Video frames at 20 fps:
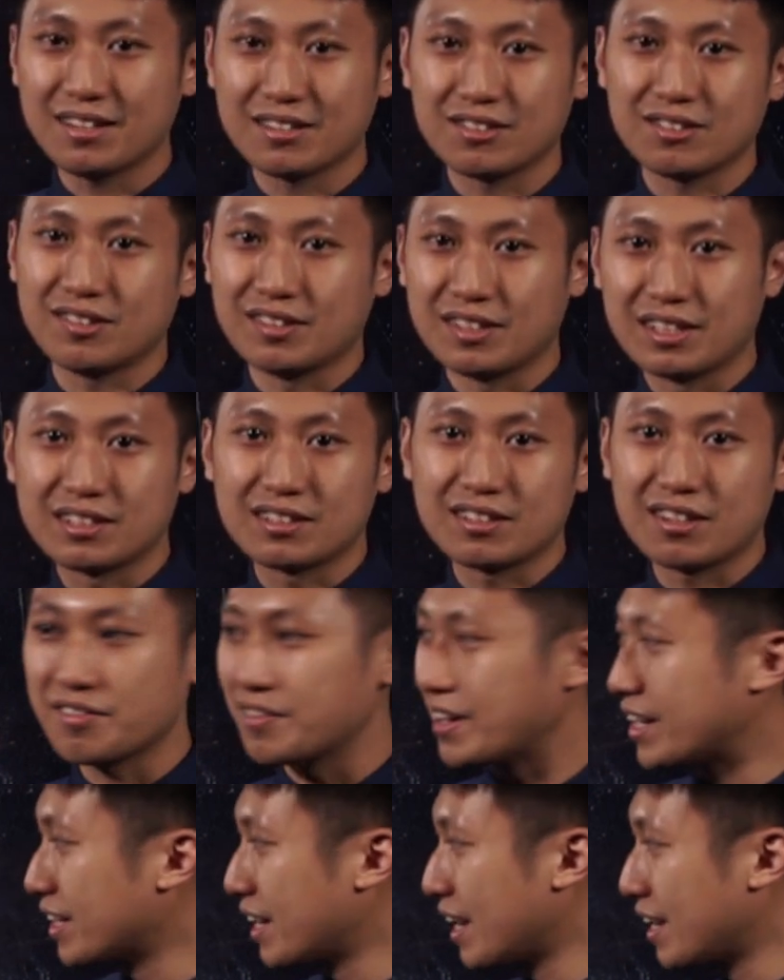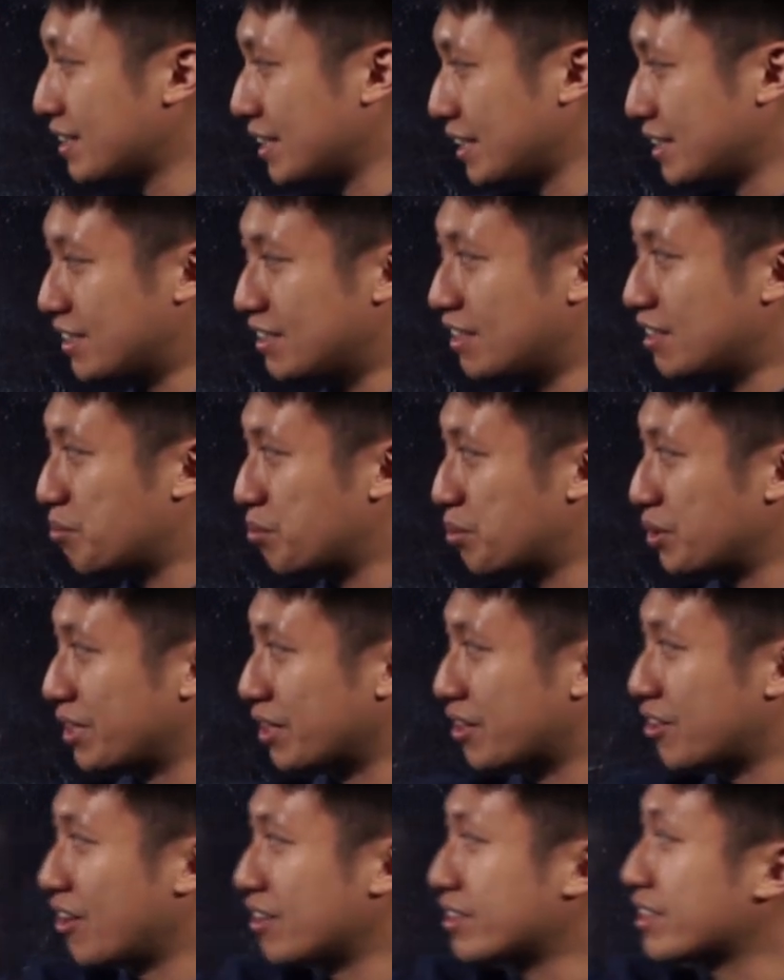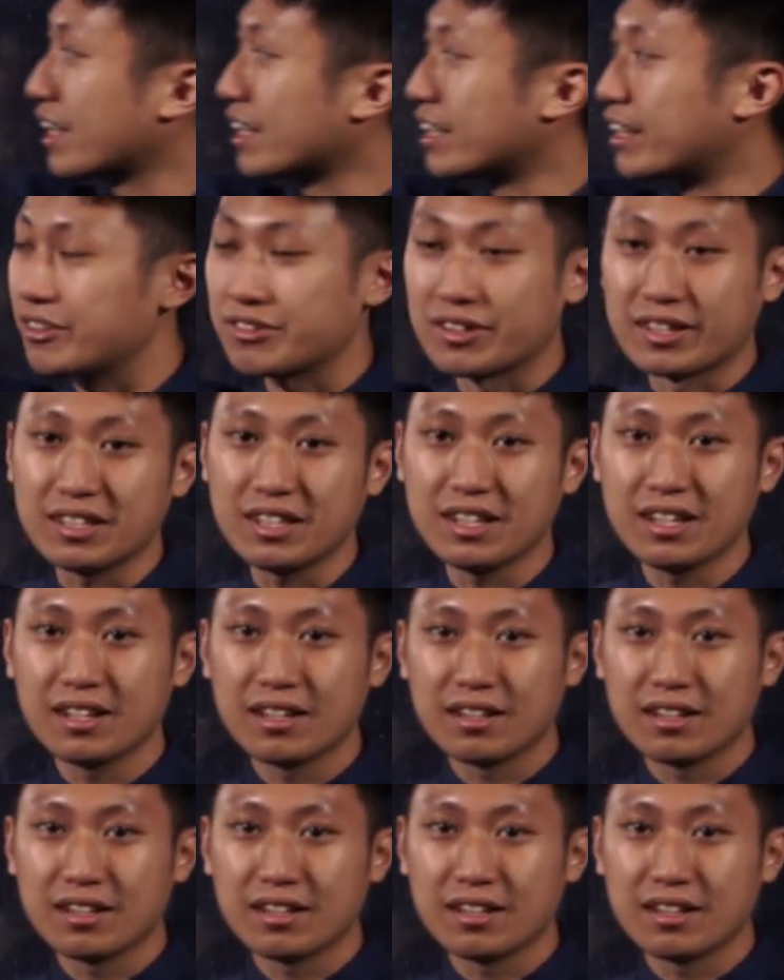so it's not very nice, I just put a cross like this one,